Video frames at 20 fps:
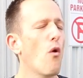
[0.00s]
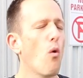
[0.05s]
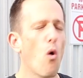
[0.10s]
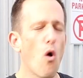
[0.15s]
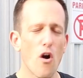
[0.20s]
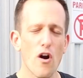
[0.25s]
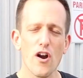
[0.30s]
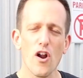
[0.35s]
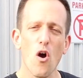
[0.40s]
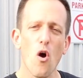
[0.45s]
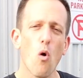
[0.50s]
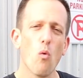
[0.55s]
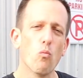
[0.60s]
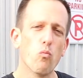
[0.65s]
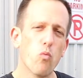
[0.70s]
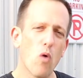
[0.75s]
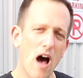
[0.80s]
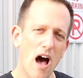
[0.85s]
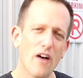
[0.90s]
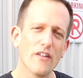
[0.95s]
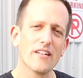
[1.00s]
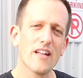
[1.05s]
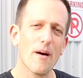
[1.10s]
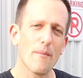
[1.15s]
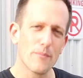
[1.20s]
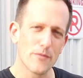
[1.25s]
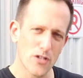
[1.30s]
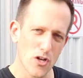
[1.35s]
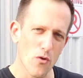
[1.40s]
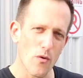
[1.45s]
Ford
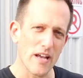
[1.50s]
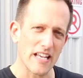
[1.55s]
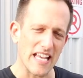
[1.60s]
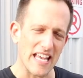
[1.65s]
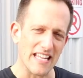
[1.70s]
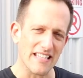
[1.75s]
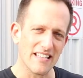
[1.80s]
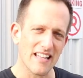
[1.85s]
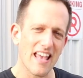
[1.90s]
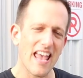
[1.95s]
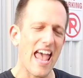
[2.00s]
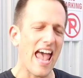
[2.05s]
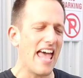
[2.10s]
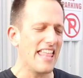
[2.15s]
wound up doing it